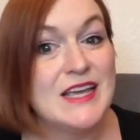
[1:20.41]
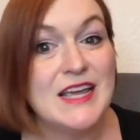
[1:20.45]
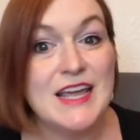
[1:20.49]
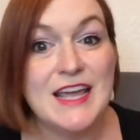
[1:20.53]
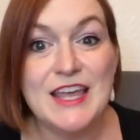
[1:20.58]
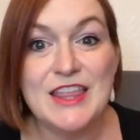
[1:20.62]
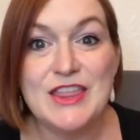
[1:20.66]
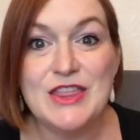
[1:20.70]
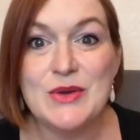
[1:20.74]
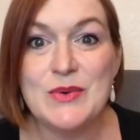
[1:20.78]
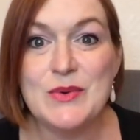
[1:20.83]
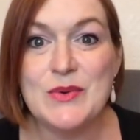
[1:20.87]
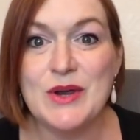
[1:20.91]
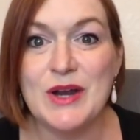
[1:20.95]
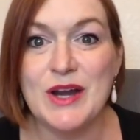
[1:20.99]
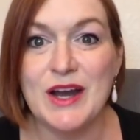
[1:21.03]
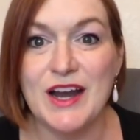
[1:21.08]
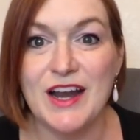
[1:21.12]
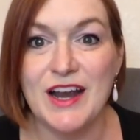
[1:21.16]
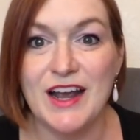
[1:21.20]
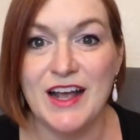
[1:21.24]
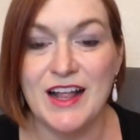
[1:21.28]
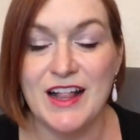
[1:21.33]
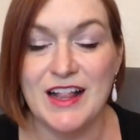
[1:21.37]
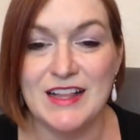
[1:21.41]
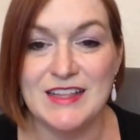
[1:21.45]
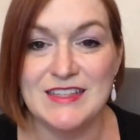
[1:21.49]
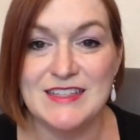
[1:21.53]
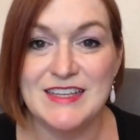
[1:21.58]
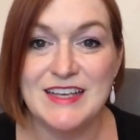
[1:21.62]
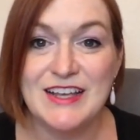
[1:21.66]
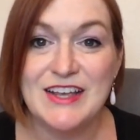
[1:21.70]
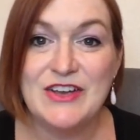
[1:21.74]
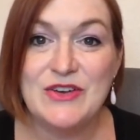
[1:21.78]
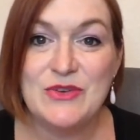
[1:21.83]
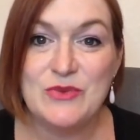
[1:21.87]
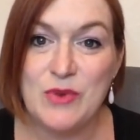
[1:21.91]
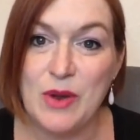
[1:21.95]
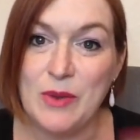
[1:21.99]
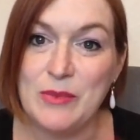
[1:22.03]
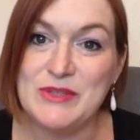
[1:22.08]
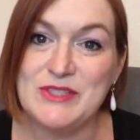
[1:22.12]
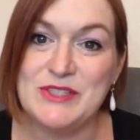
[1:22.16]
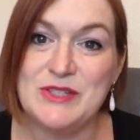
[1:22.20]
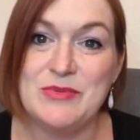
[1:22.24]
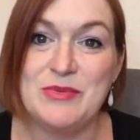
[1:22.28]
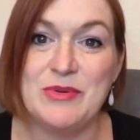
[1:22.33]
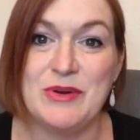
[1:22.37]
in the world, what
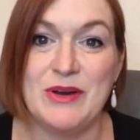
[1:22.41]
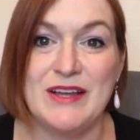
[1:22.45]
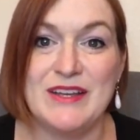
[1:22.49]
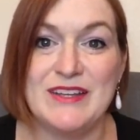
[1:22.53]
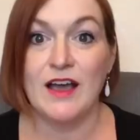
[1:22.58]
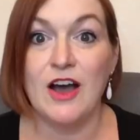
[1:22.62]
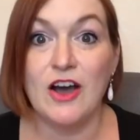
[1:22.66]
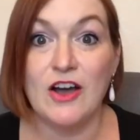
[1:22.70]
would you put?